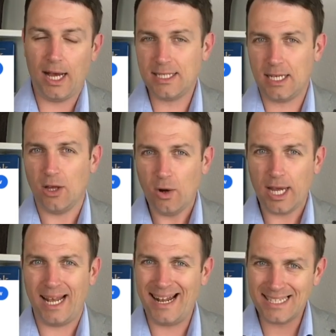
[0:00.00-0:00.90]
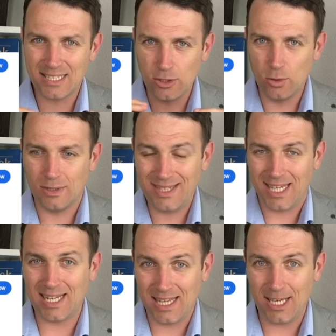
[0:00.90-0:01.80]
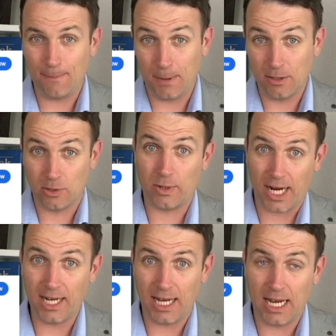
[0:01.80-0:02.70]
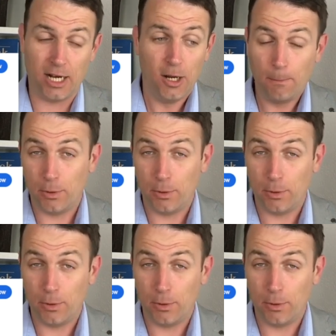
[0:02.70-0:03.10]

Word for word: I said, okay, let's do a dig deep into Ryanair,